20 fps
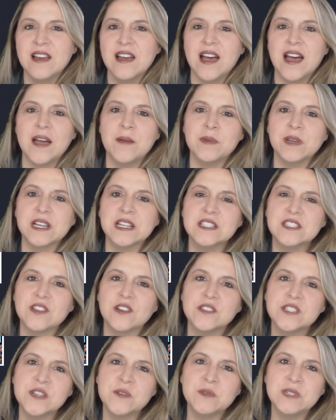I'm a
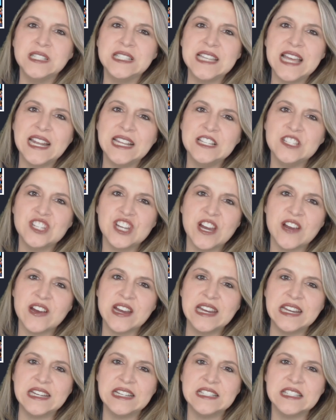consultant with Denny
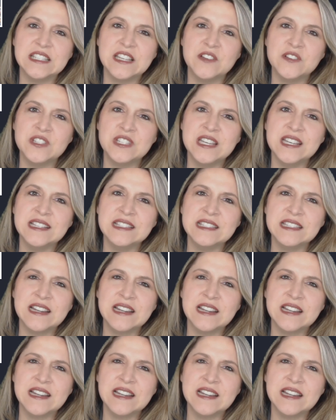Cherry and Associates,